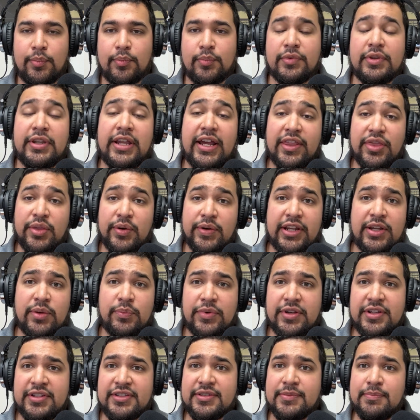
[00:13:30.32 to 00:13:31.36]
Night 3
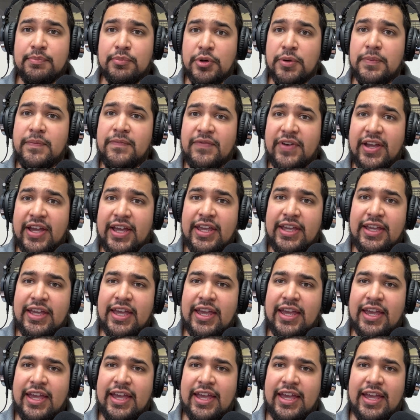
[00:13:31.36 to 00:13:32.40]
was Boomvang.
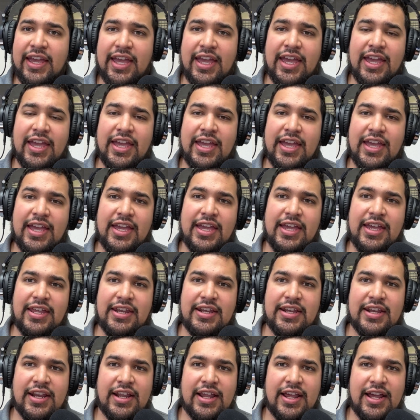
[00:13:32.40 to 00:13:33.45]

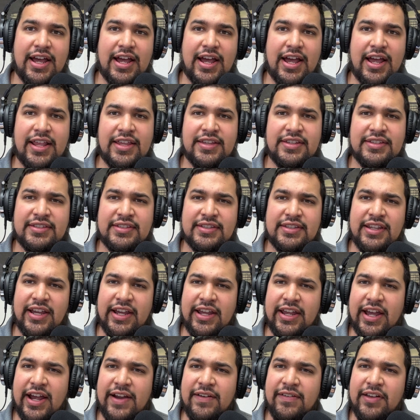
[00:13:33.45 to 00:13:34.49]
And this is
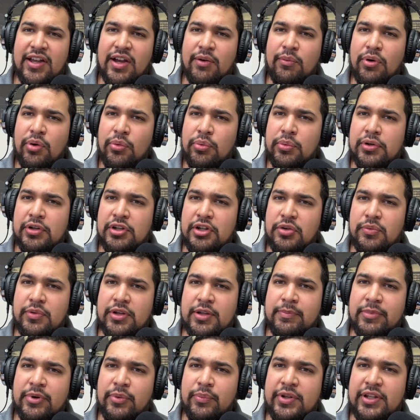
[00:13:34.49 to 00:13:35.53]
night, I forgot what we were
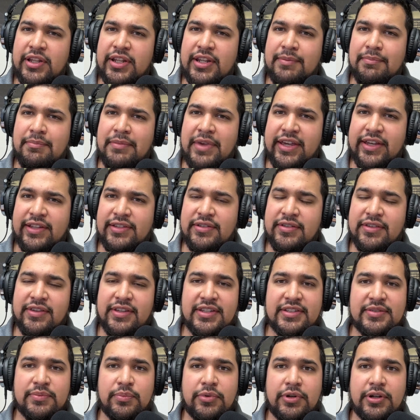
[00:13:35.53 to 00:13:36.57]
doing, but we didn't make it to
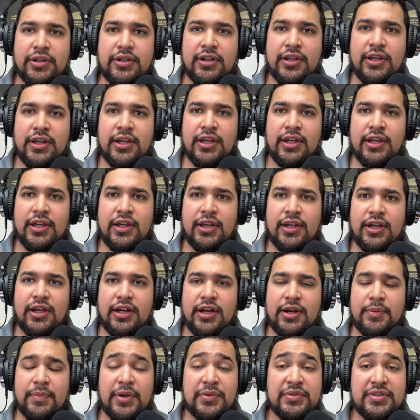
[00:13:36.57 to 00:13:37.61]
this one.
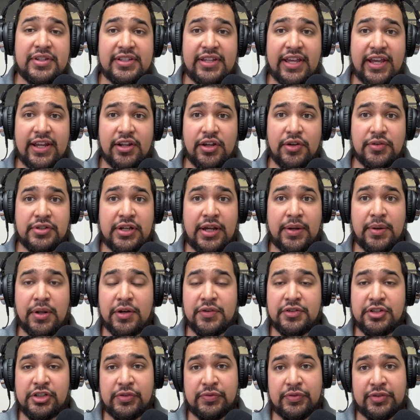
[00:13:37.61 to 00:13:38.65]
It was a techno, so I'm not
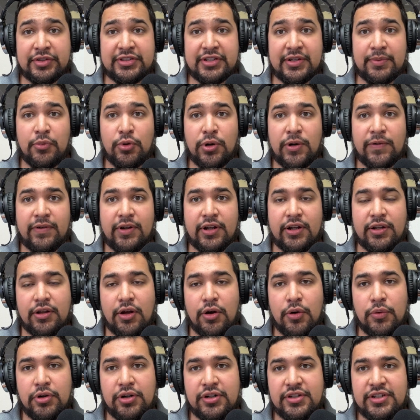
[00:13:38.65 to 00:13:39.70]
sure if it was a more of a
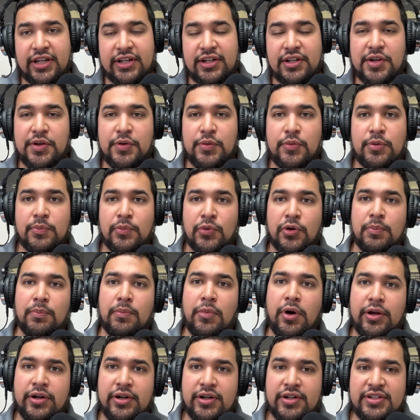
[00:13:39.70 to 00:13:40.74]
older techno or more
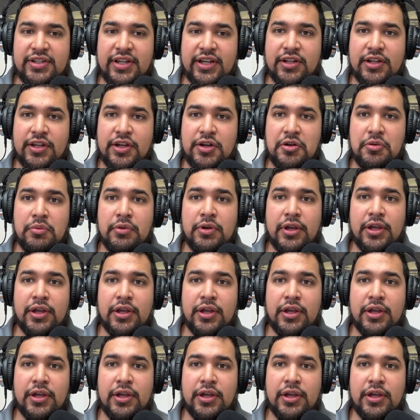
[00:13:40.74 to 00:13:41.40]
modern techno.